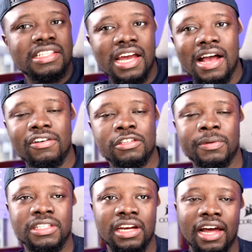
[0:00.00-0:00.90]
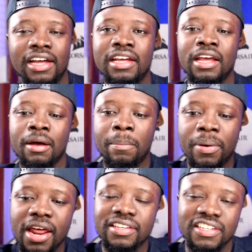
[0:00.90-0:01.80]
entire hospital
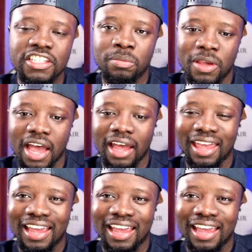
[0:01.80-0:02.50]
places we are